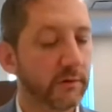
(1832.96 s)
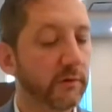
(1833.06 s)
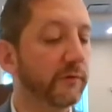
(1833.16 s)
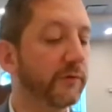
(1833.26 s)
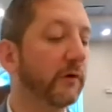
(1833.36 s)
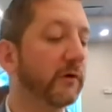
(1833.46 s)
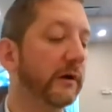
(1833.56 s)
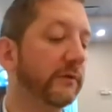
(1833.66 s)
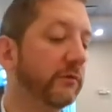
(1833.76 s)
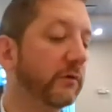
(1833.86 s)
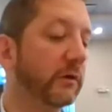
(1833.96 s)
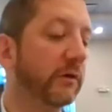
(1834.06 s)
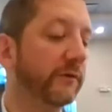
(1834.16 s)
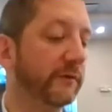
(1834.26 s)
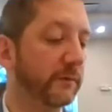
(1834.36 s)
You're zocha to a
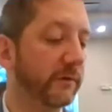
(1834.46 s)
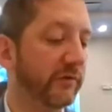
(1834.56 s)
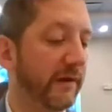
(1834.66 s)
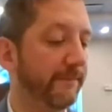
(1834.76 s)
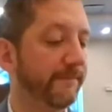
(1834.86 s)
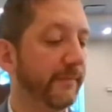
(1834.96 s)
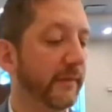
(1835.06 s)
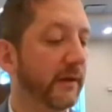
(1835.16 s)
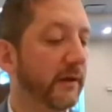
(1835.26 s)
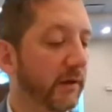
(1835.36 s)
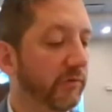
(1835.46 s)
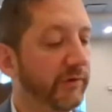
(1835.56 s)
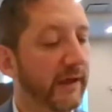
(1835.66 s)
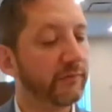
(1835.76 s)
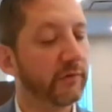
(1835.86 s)
closeness with Hashem.
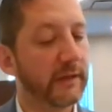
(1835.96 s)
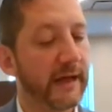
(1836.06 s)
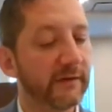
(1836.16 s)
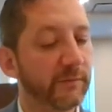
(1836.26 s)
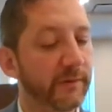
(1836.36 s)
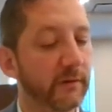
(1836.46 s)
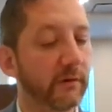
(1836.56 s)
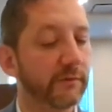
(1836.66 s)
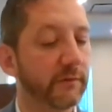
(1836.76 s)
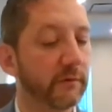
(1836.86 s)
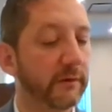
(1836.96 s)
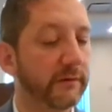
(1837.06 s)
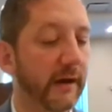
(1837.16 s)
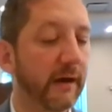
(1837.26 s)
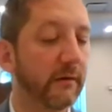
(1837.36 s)
She efshar lahasbir oso
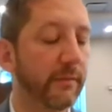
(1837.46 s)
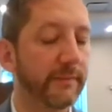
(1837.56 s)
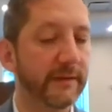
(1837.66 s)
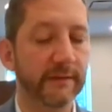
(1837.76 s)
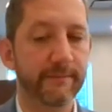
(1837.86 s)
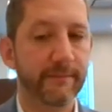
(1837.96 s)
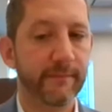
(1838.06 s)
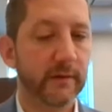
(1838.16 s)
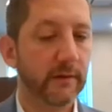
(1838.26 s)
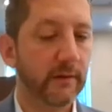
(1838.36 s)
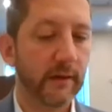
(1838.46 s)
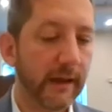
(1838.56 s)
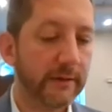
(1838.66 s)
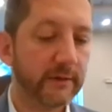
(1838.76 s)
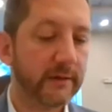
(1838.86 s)
lit'ara b'milim.
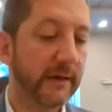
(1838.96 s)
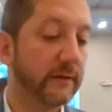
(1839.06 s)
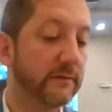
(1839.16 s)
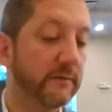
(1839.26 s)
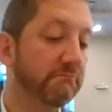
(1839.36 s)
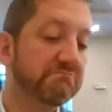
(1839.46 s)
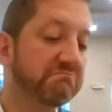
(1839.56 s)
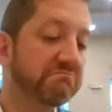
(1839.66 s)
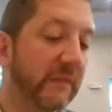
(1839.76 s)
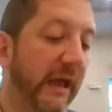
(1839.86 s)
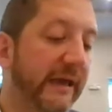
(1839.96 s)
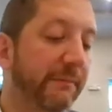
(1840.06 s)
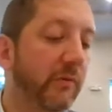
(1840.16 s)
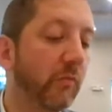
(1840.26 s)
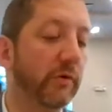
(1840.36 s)
And I can't
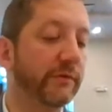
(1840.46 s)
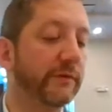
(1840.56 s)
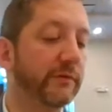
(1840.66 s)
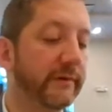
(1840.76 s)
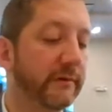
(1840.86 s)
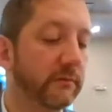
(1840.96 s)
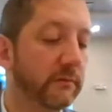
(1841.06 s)
put words into it.